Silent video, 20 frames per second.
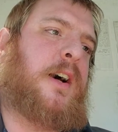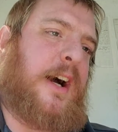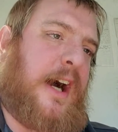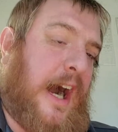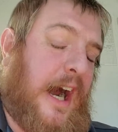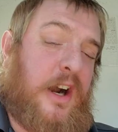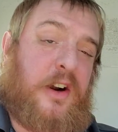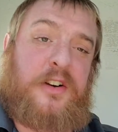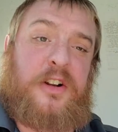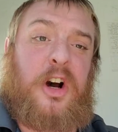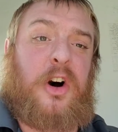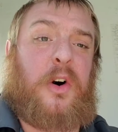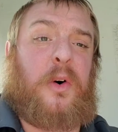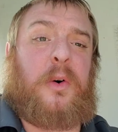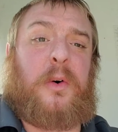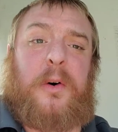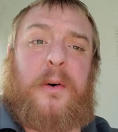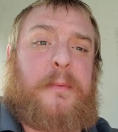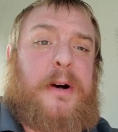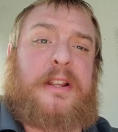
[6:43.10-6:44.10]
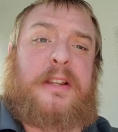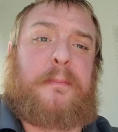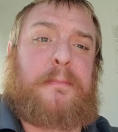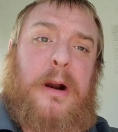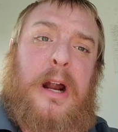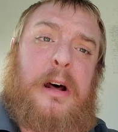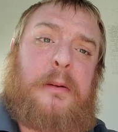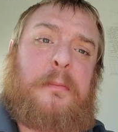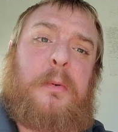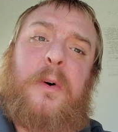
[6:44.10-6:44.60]
I don't know about the
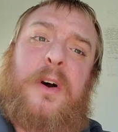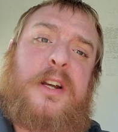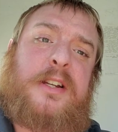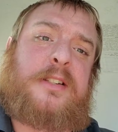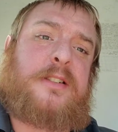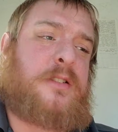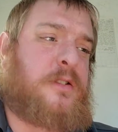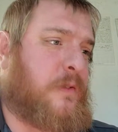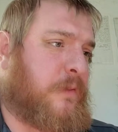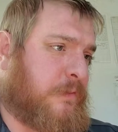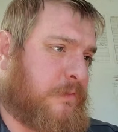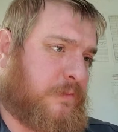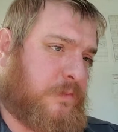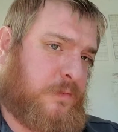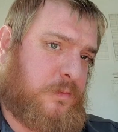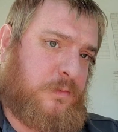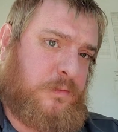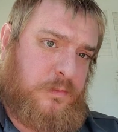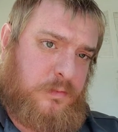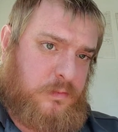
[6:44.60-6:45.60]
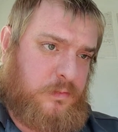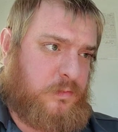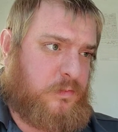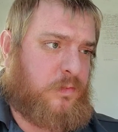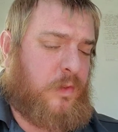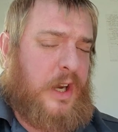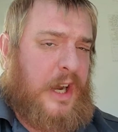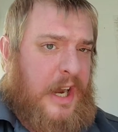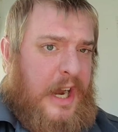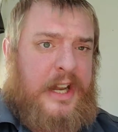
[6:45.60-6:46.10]
Proud Boys.
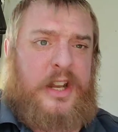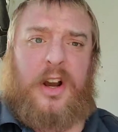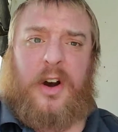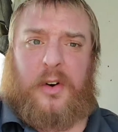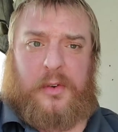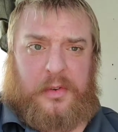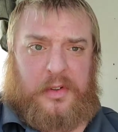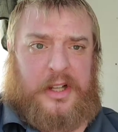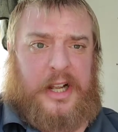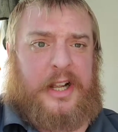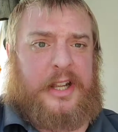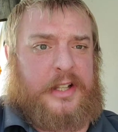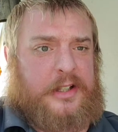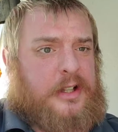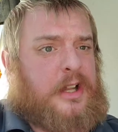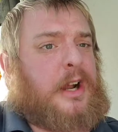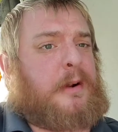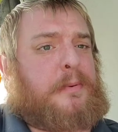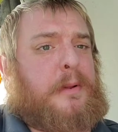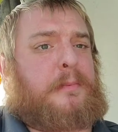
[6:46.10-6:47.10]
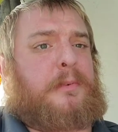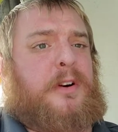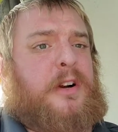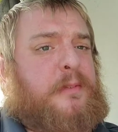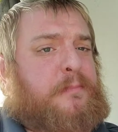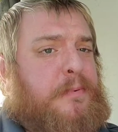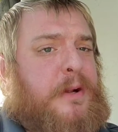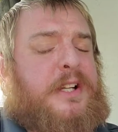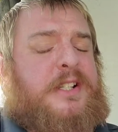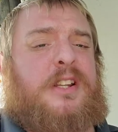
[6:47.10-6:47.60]
I know a lot of people are
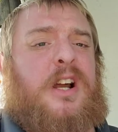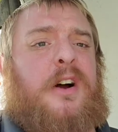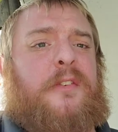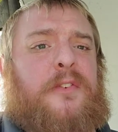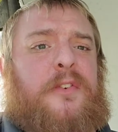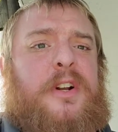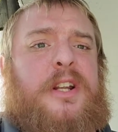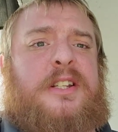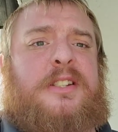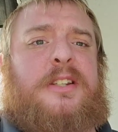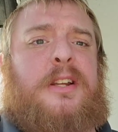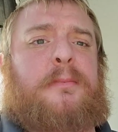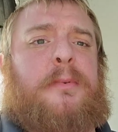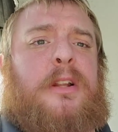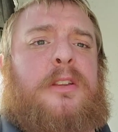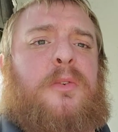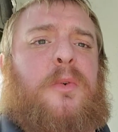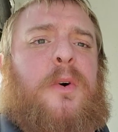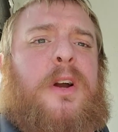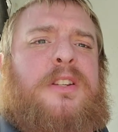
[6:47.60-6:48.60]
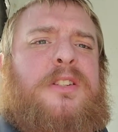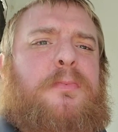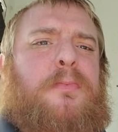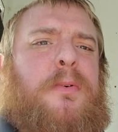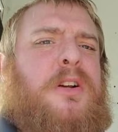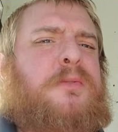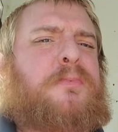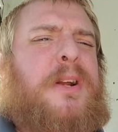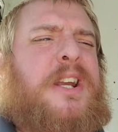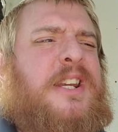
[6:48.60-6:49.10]
pissed off what he said about the white
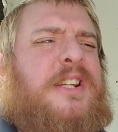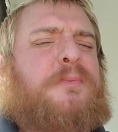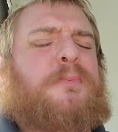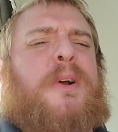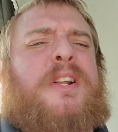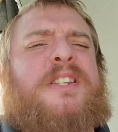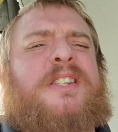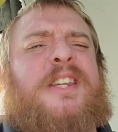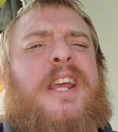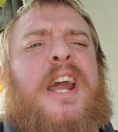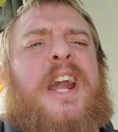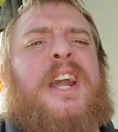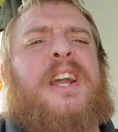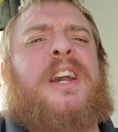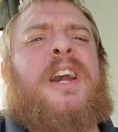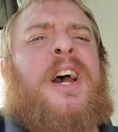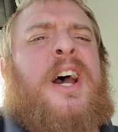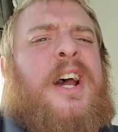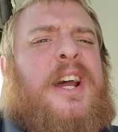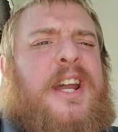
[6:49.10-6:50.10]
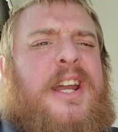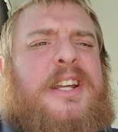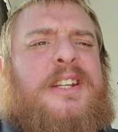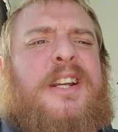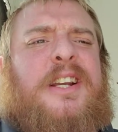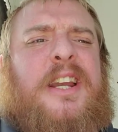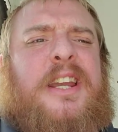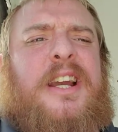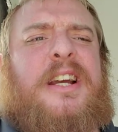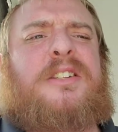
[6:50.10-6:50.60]
supremacists, but he's been saying he's
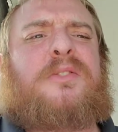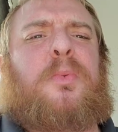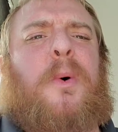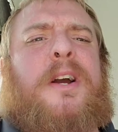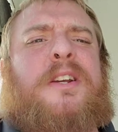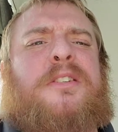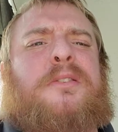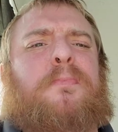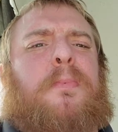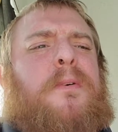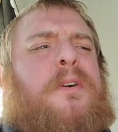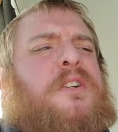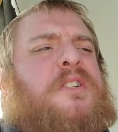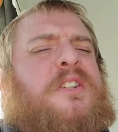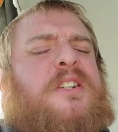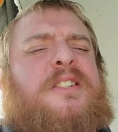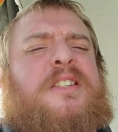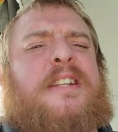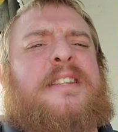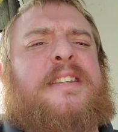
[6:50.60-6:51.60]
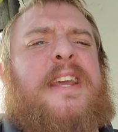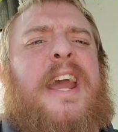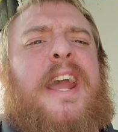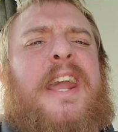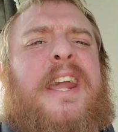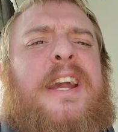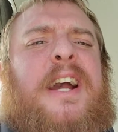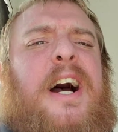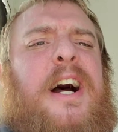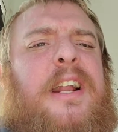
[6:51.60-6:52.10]
against white supremacists since the day
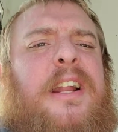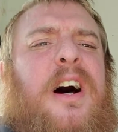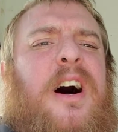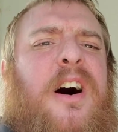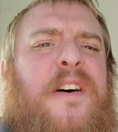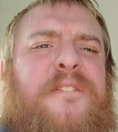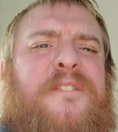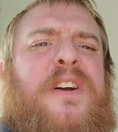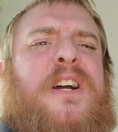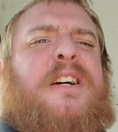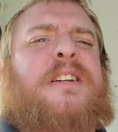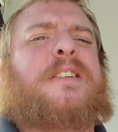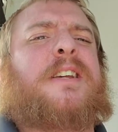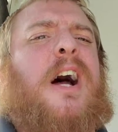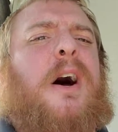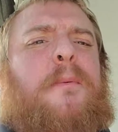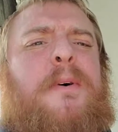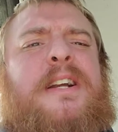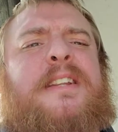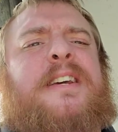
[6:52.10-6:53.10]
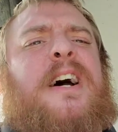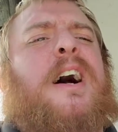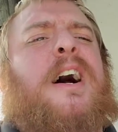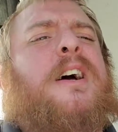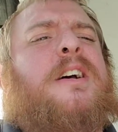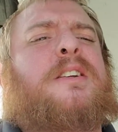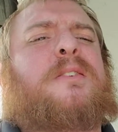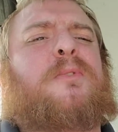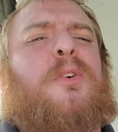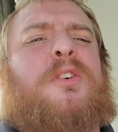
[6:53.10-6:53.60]
he got in office. How many
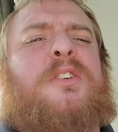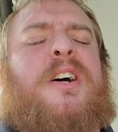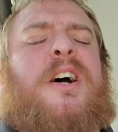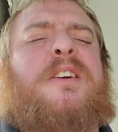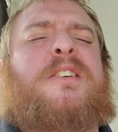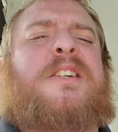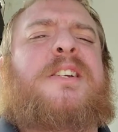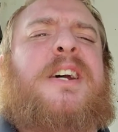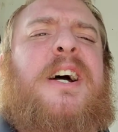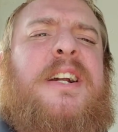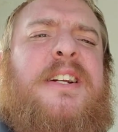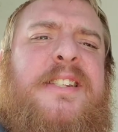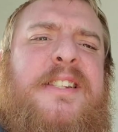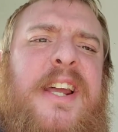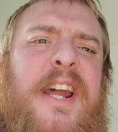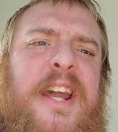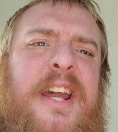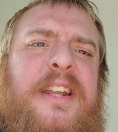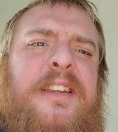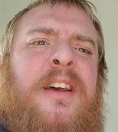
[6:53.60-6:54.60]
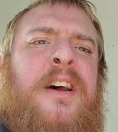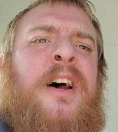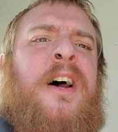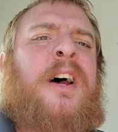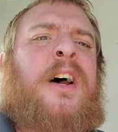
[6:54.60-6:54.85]
times more times you got to say it?